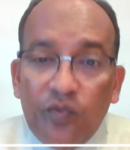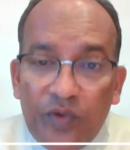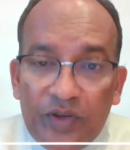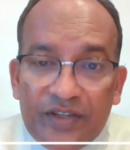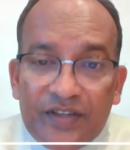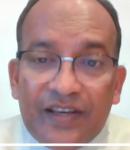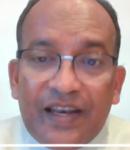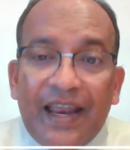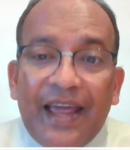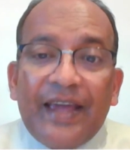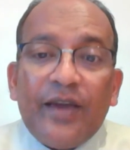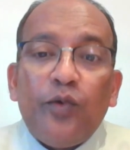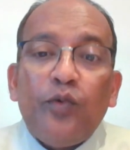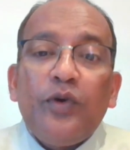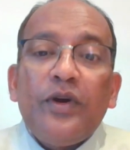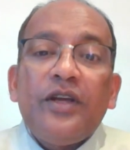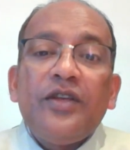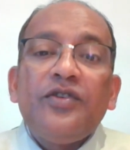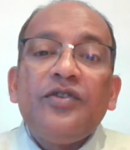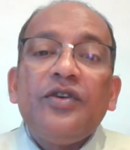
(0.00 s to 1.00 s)
which
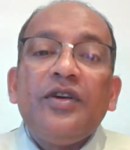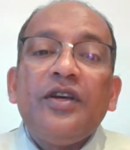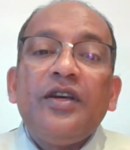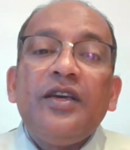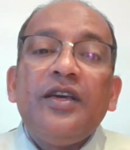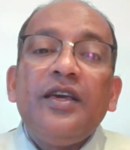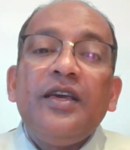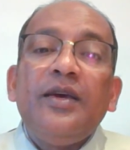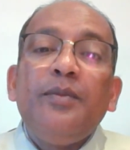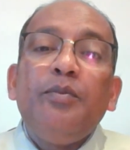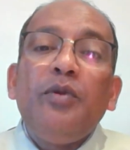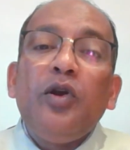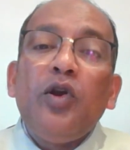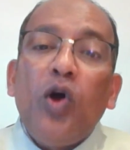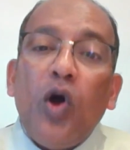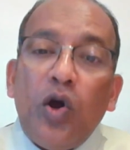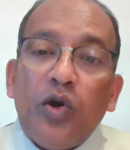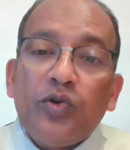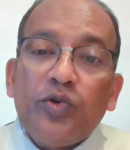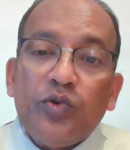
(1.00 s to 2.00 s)
language he
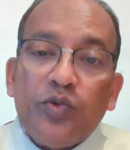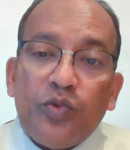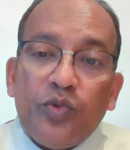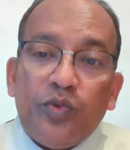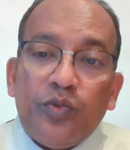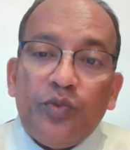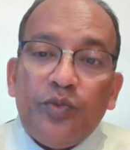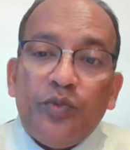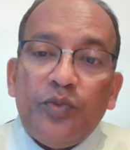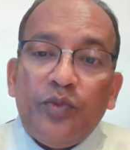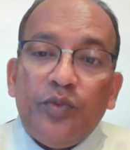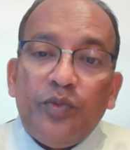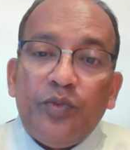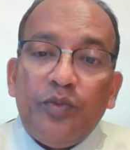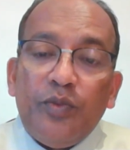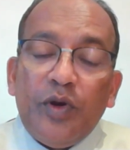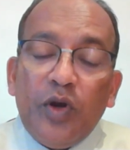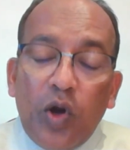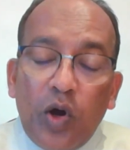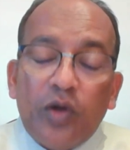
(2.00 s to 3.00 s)
belongs
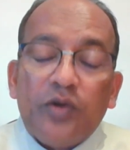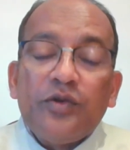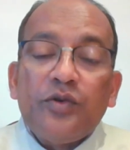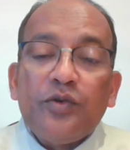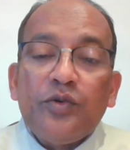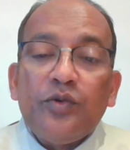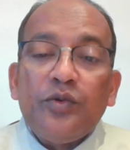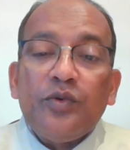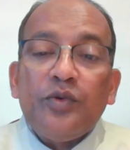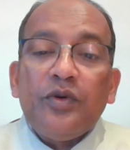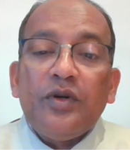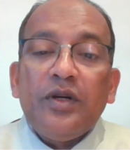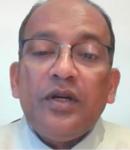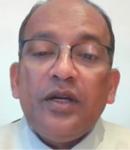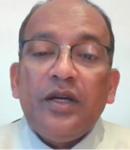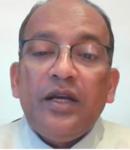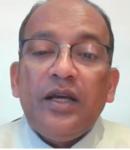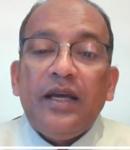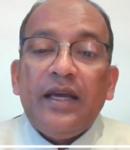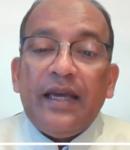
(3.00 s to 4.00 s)
to,
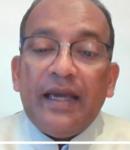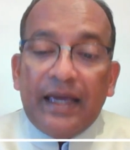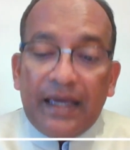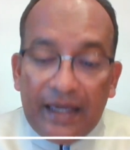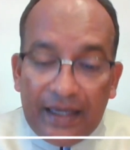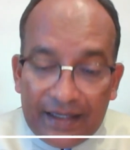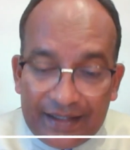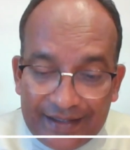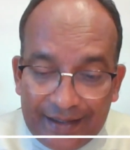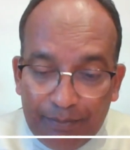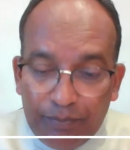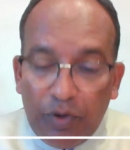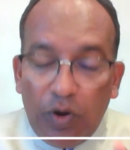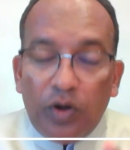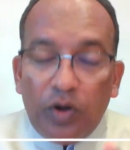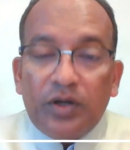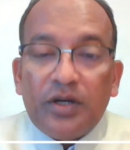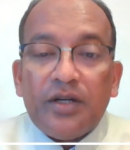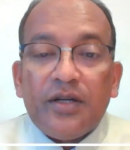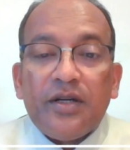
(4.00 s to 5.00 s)
he
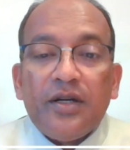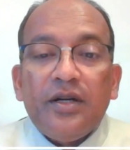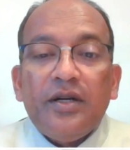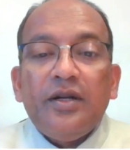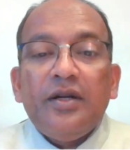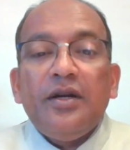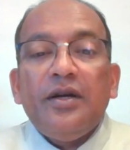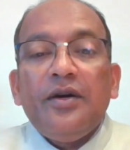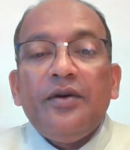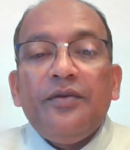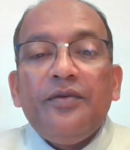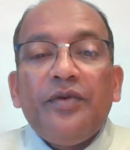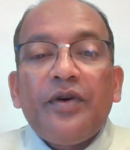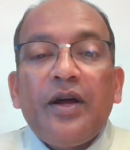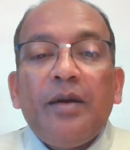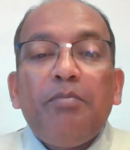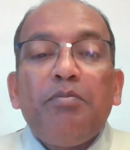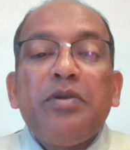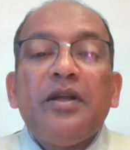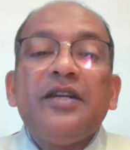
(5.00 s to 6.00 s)
supported for
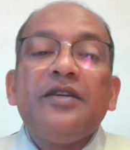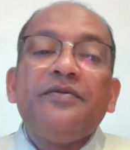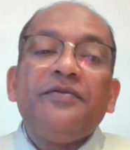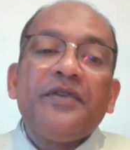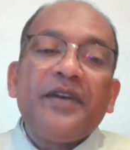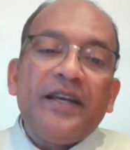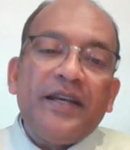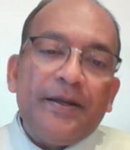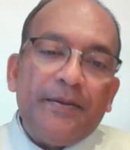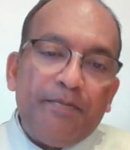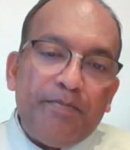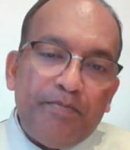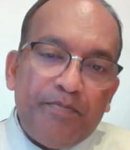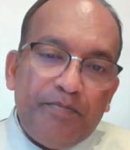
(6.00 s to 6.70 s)
complete freedom.